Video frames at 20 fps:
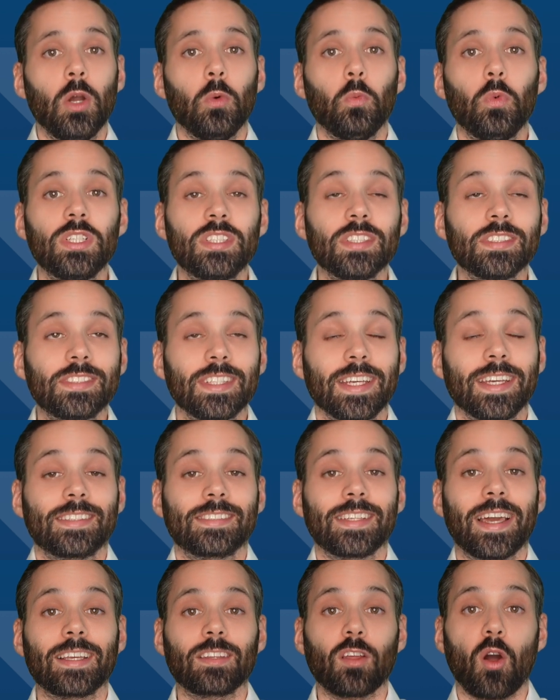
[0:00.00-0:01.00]
which is the
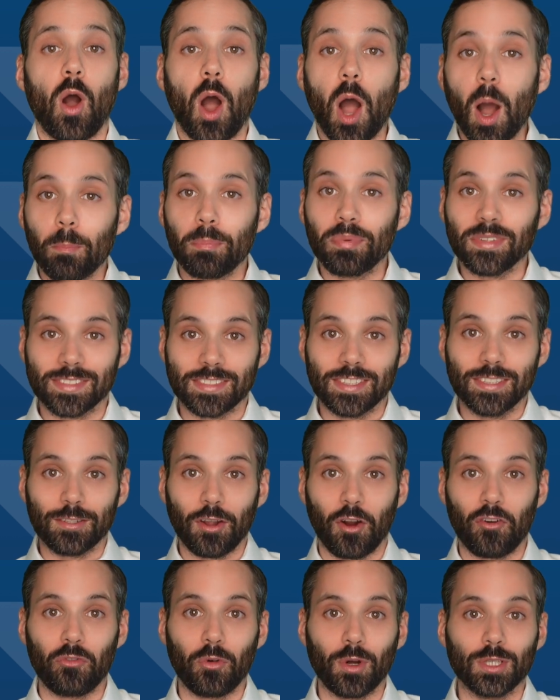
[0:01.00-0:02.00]
exact opposite
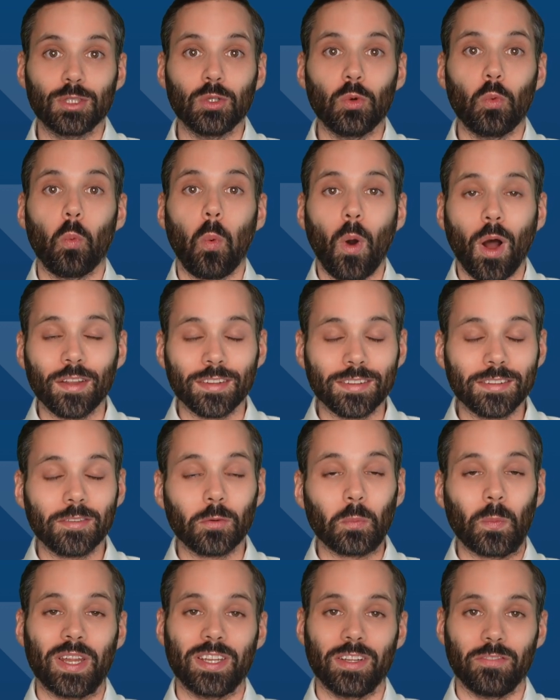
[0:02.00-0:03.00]
of what you
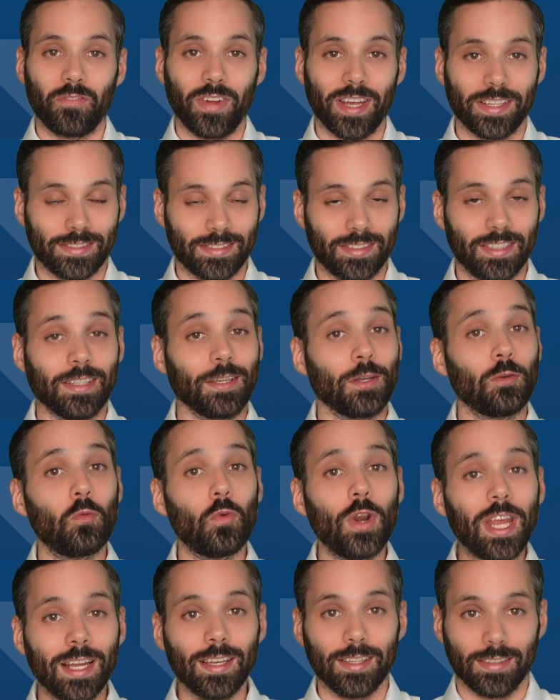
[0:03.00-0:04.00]
want when investing in
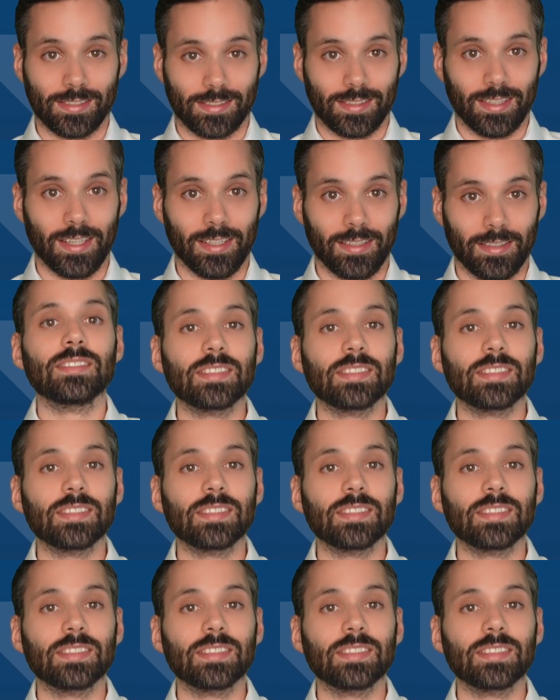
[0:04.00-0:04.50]
real estate.